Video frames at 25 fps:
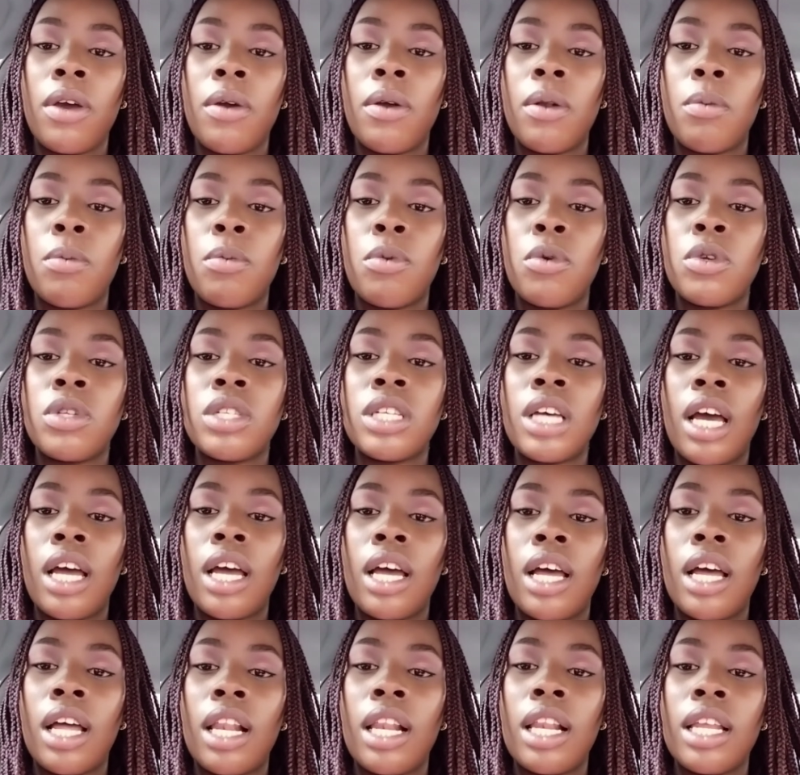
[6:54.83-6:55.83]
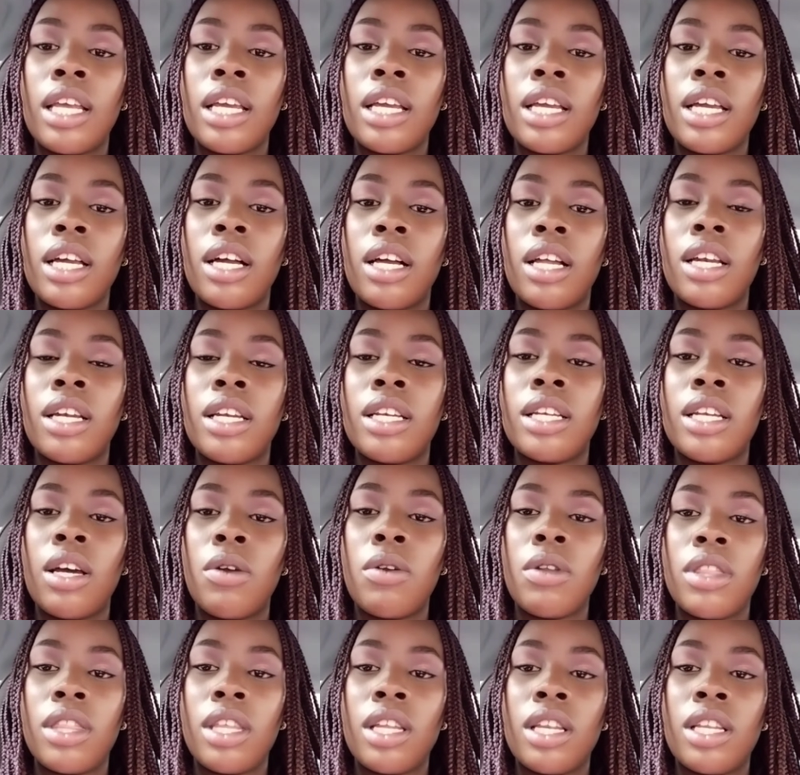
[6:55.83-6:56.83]
I will put a link
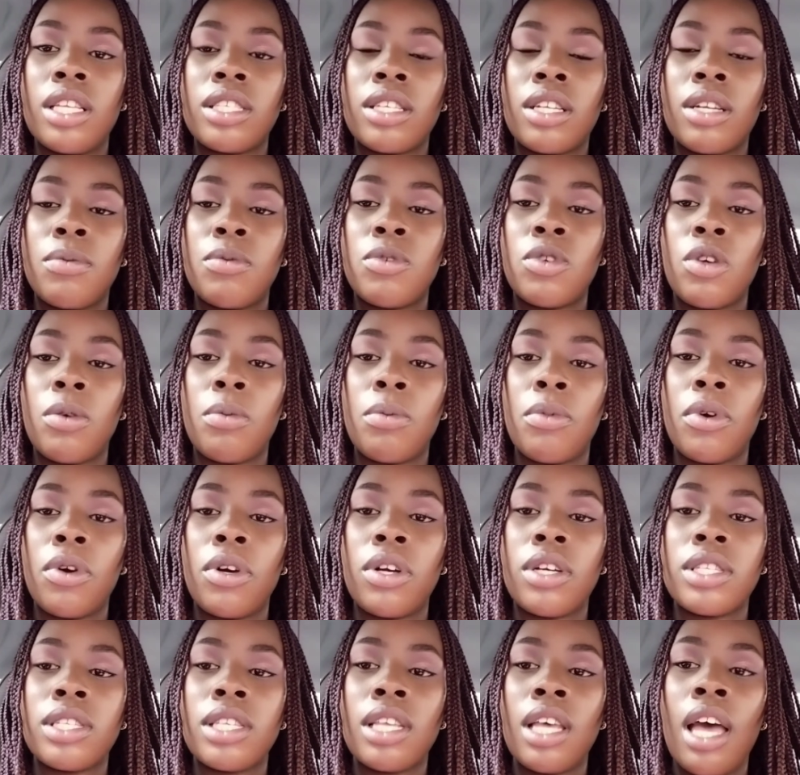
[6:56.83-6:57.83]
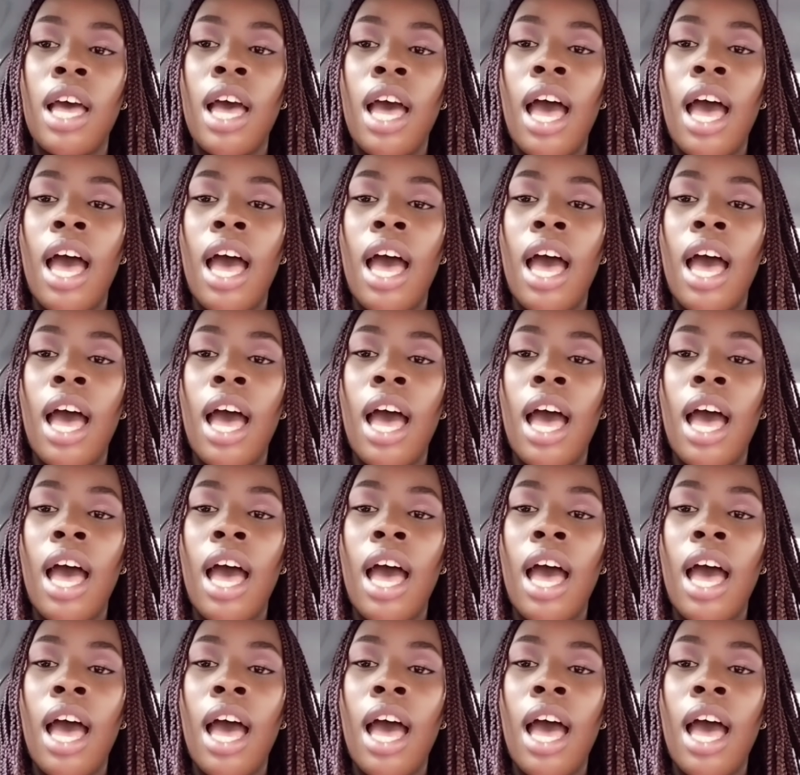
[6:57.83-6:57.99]
down in the description box.